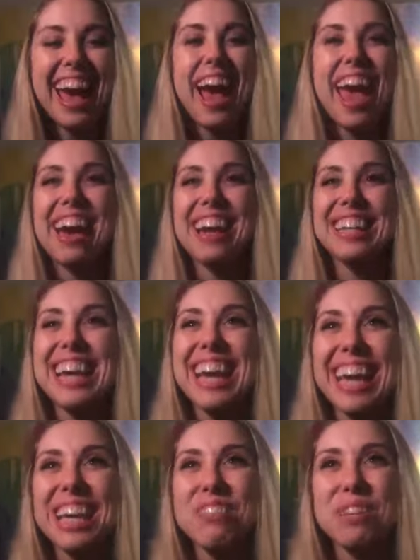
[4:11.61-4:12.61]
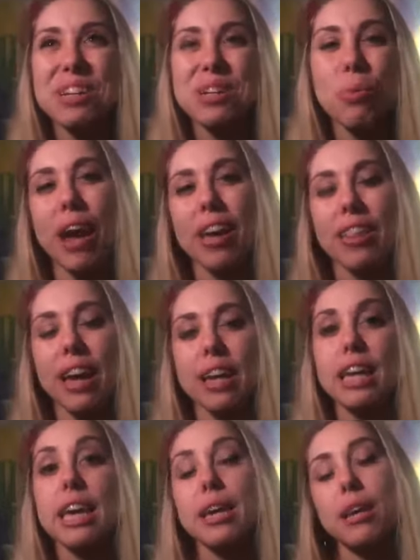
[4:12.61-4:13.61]
And even in a way,
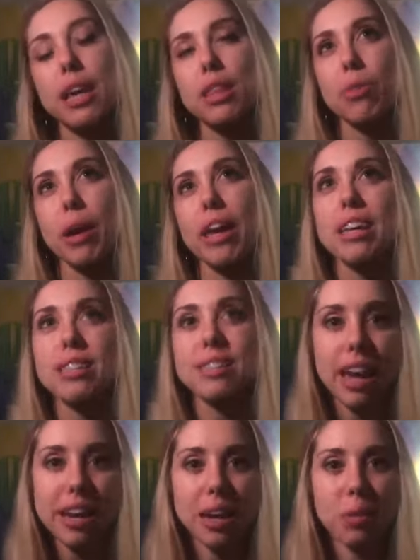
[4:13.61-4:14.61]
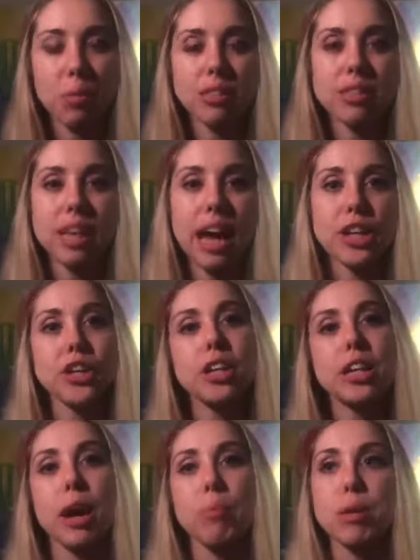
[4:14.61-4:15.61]
like the way he said it was that you're going
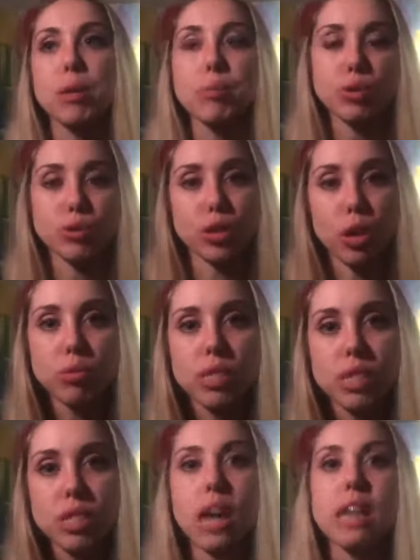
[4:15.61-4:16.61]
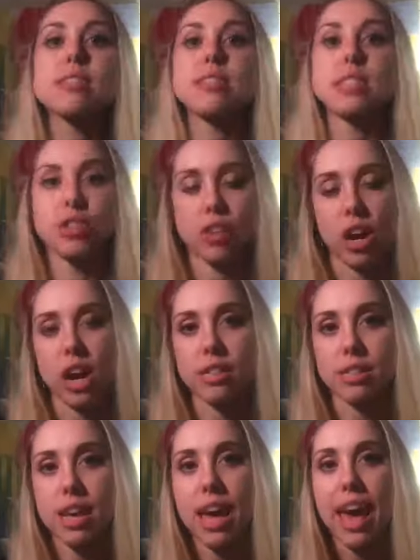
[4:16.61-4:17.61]
to help people who don't see Christ see
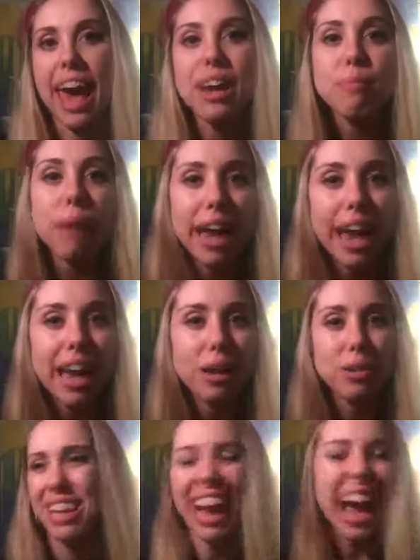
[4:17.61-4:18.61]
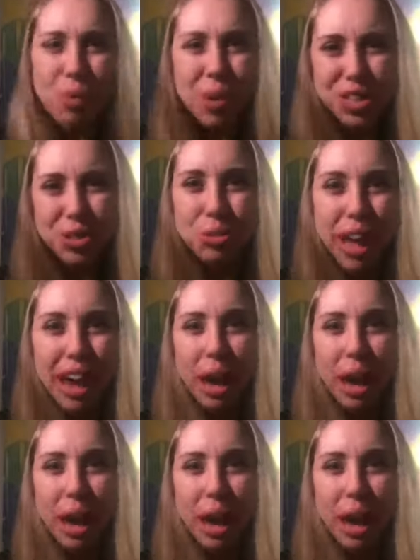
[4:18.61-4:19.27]
Christ. And in my head, I was like, I don't want to do that.